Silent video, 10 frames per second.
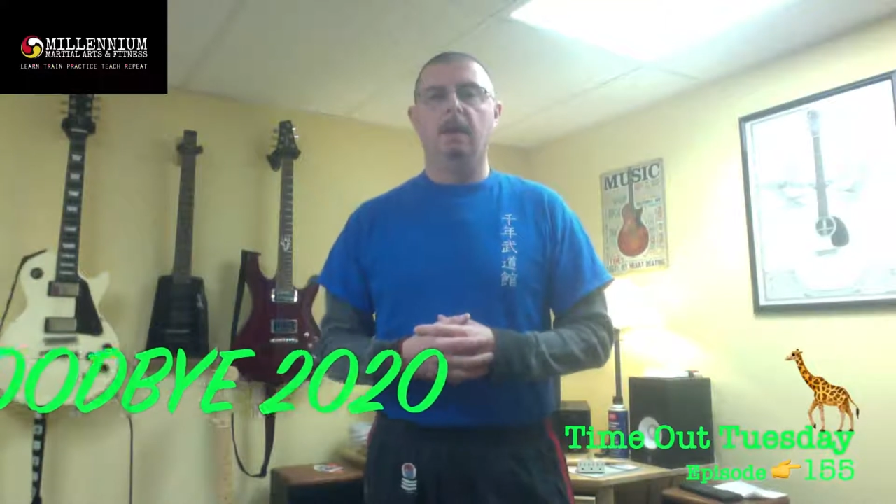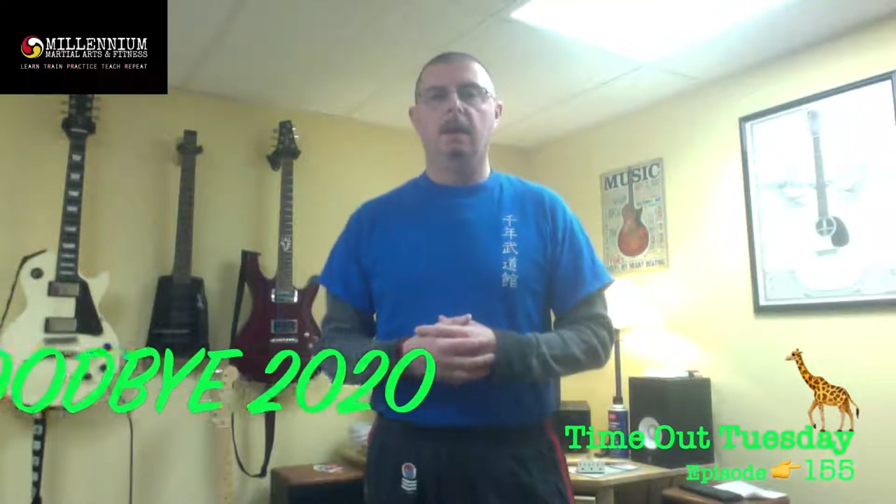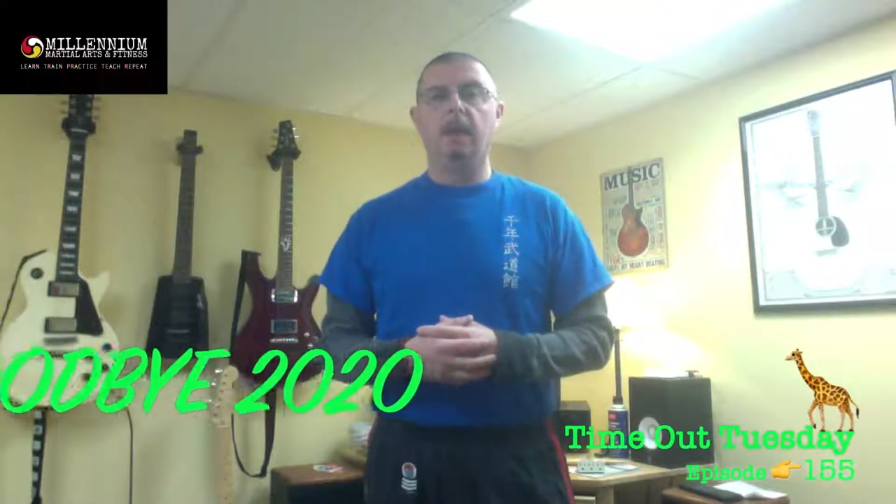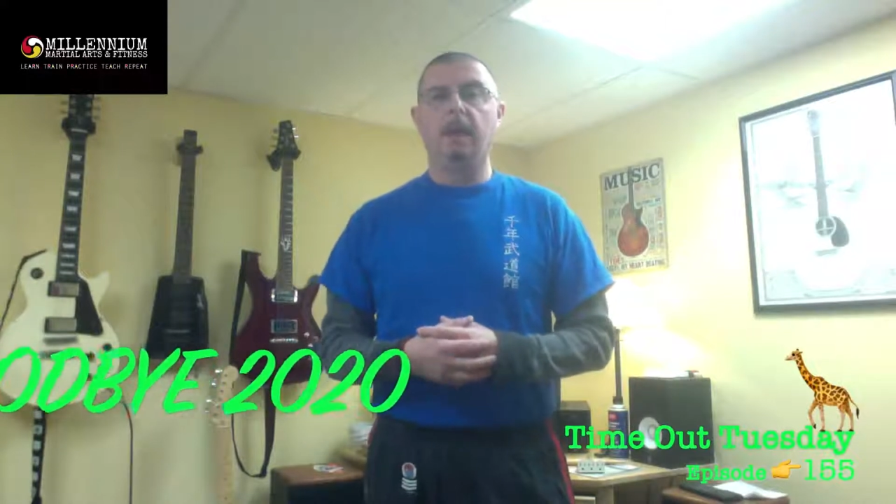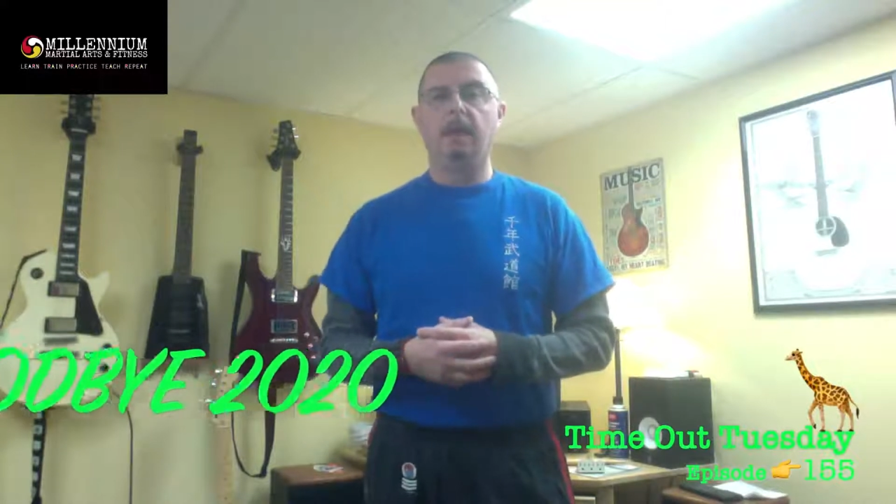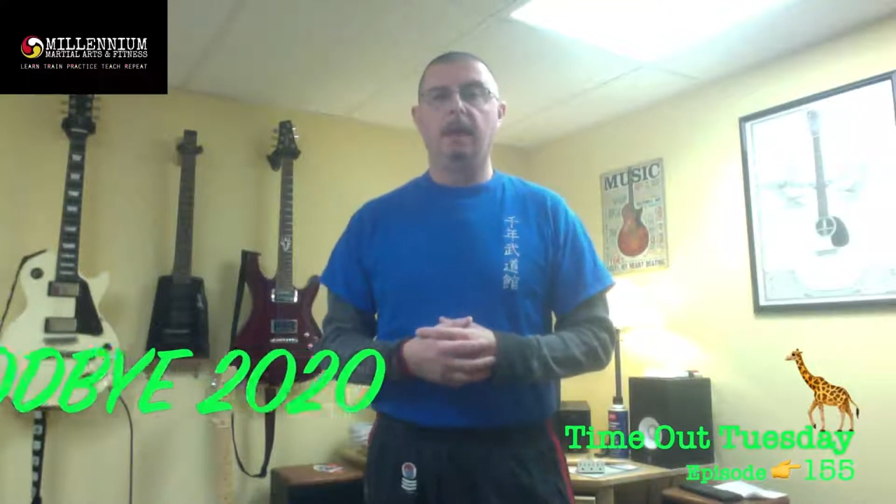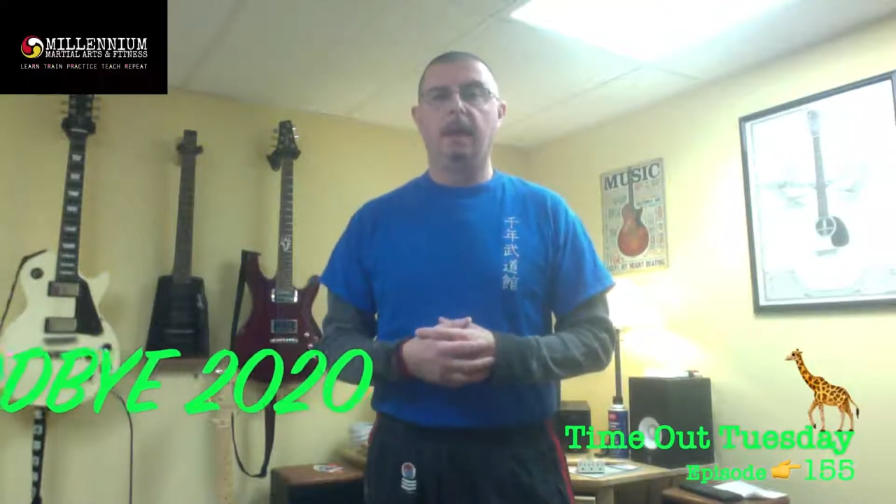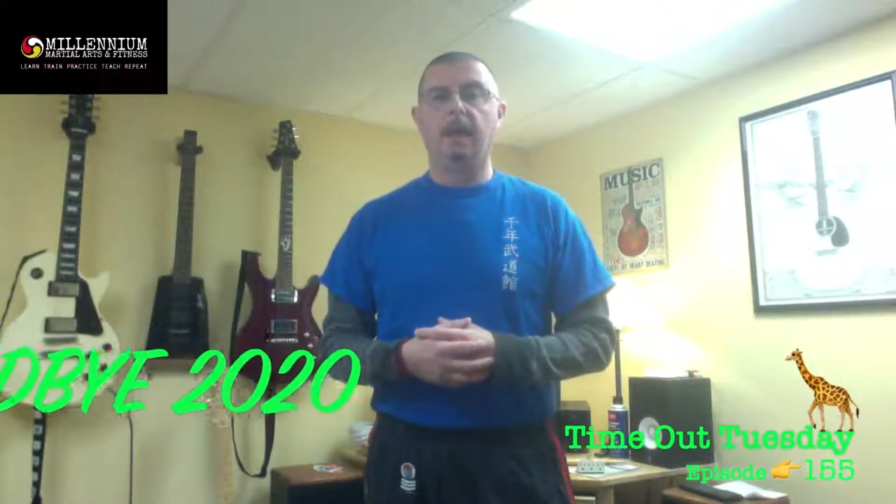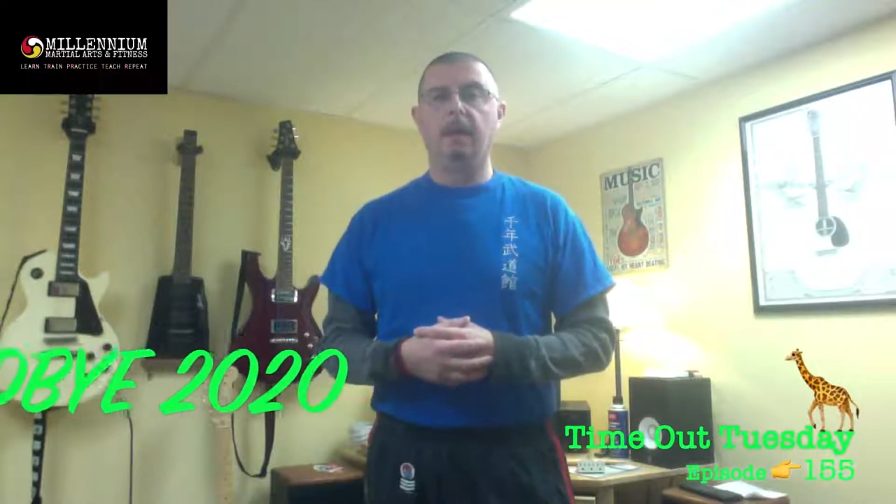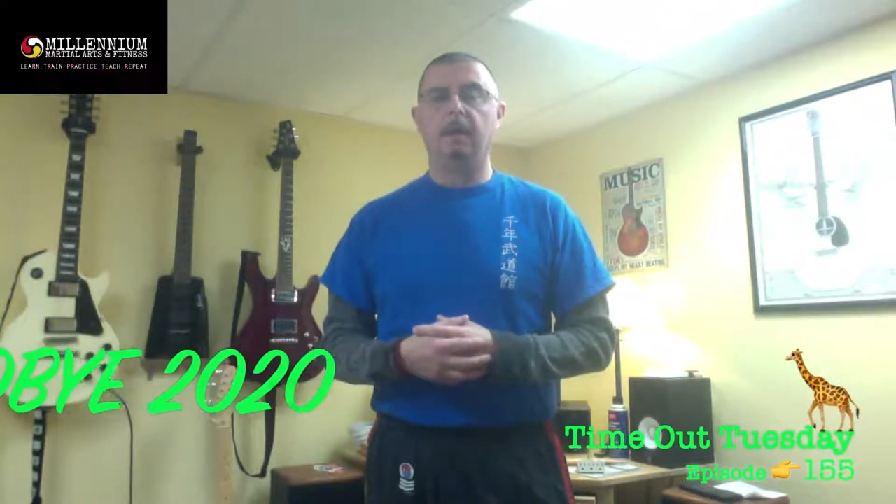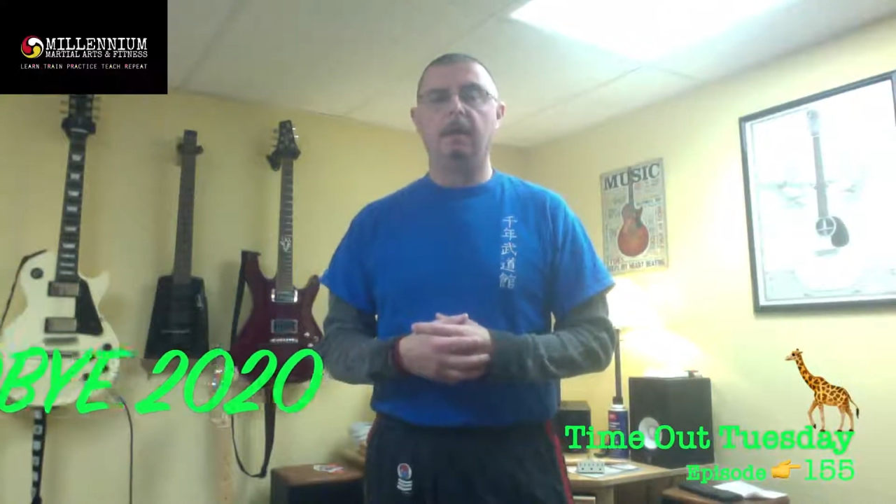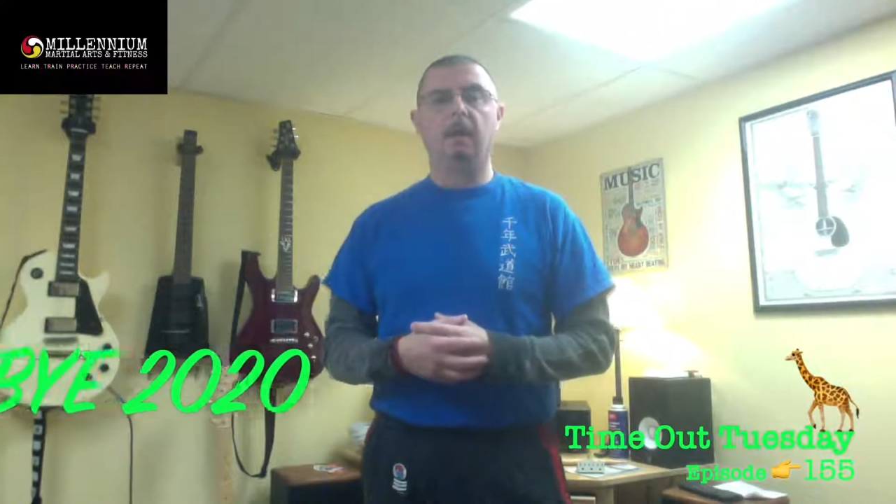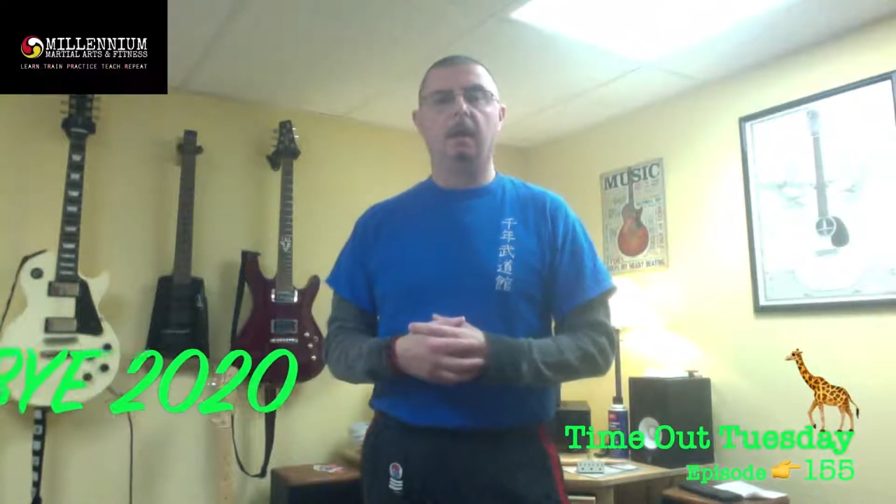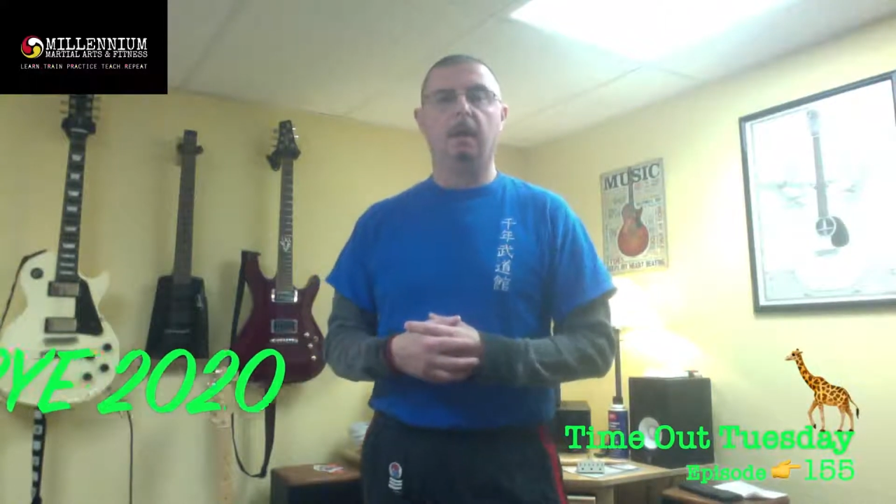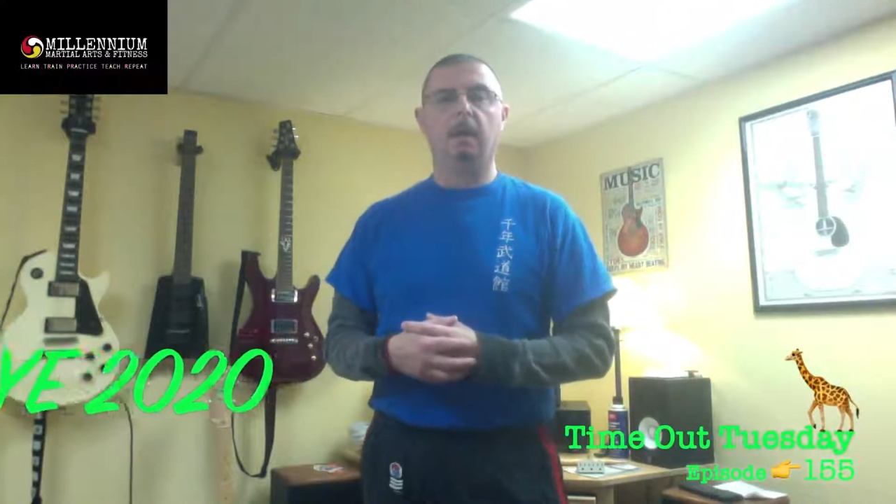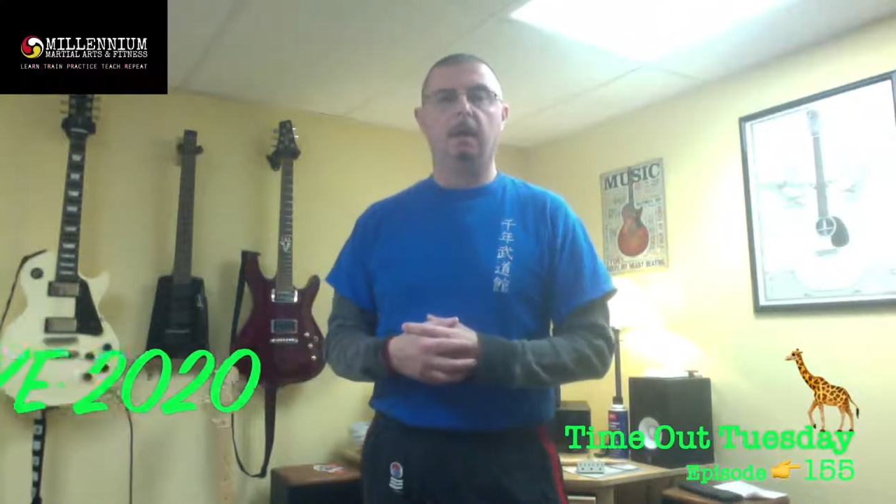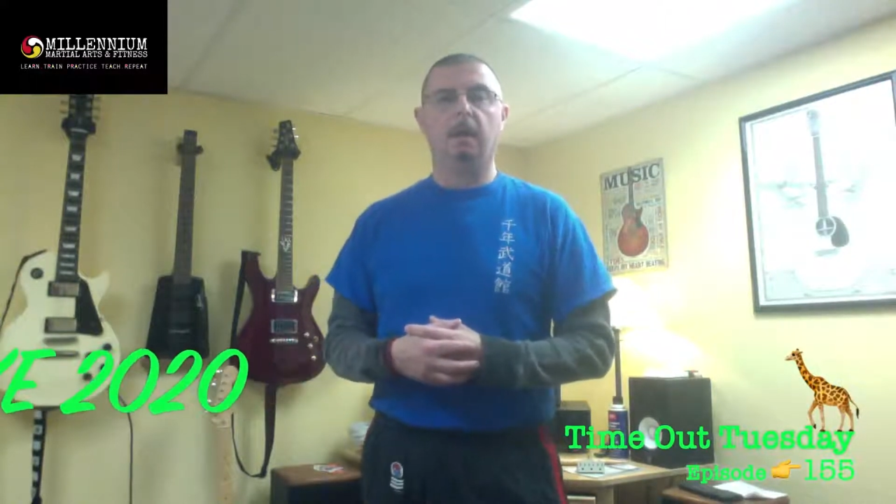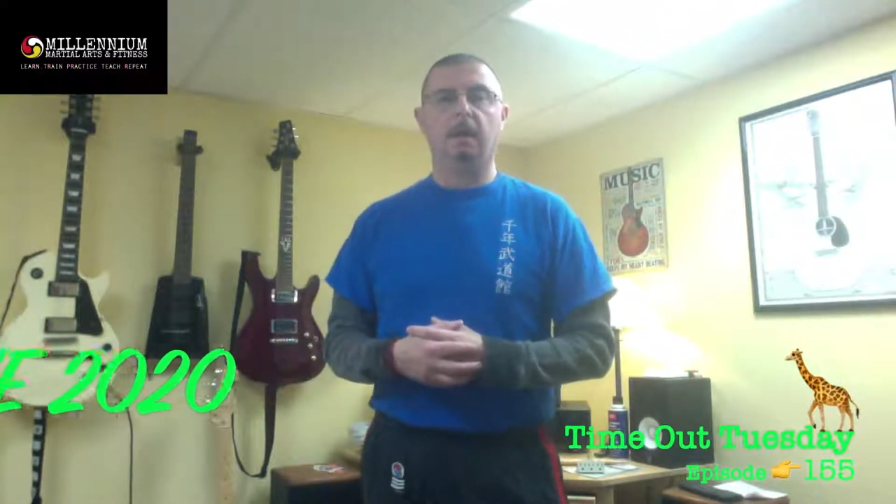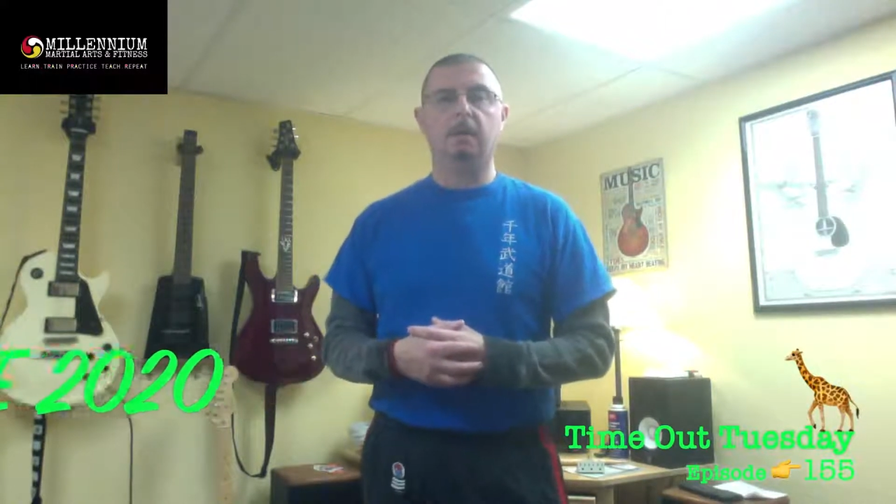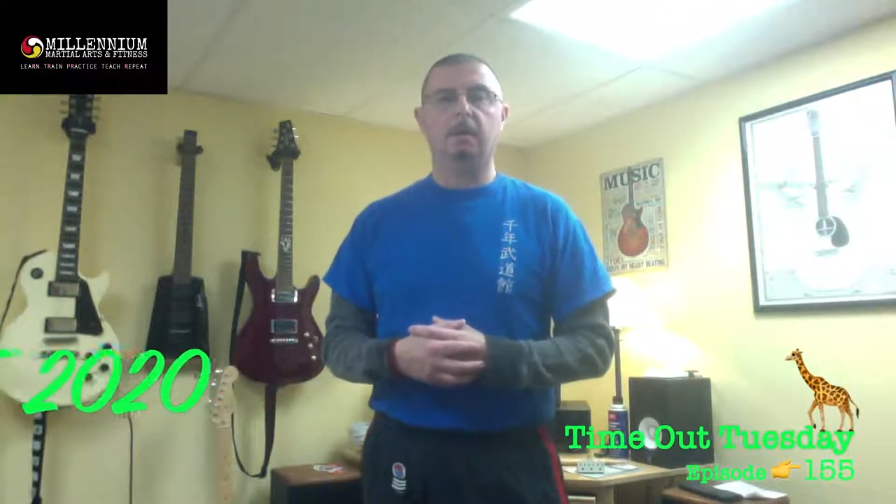All right. Hey.
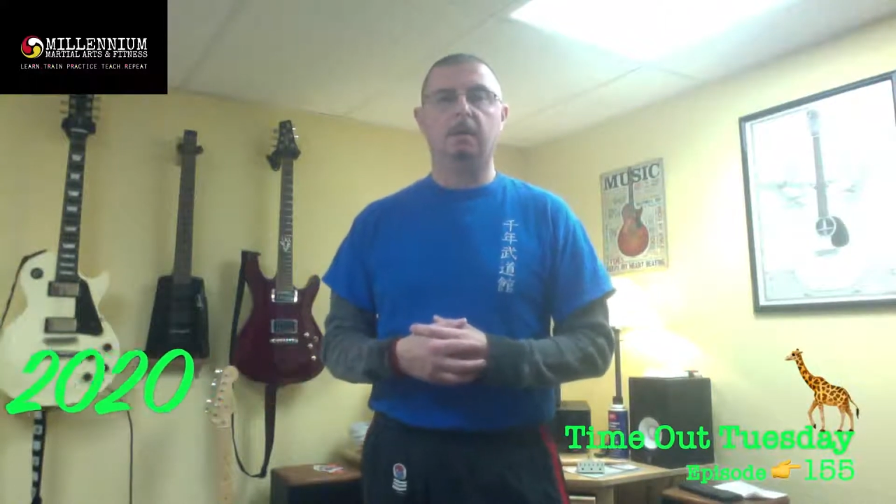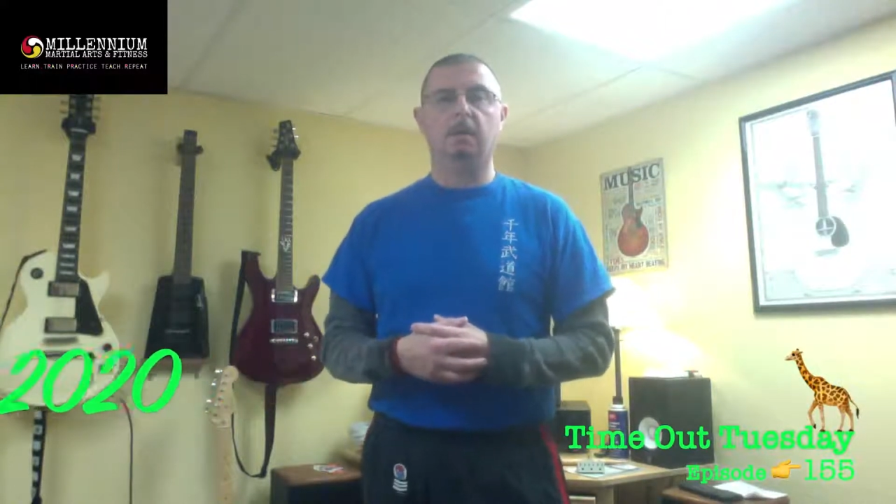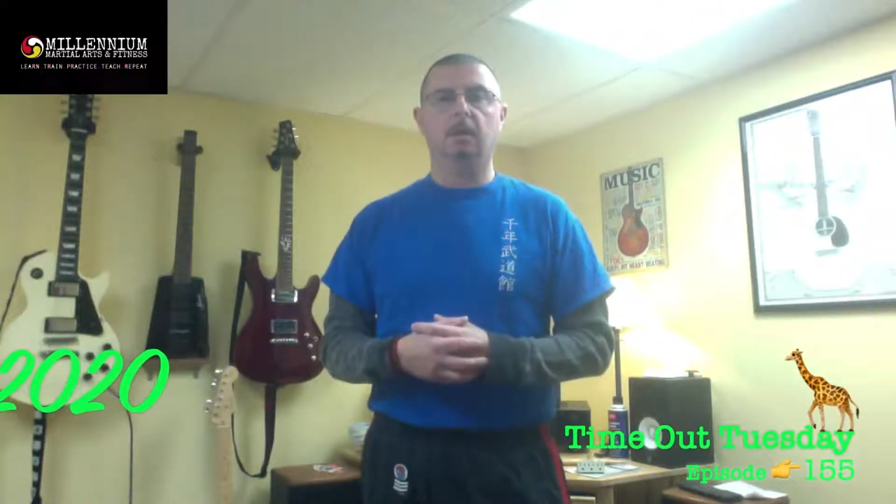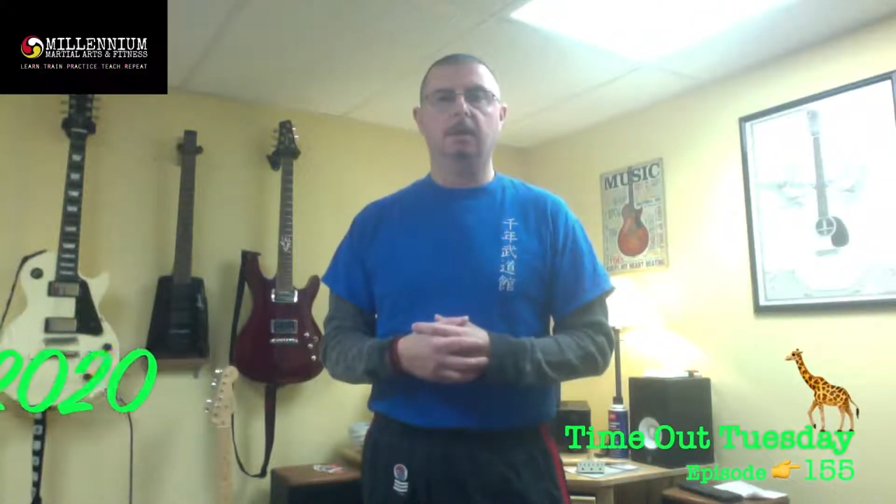So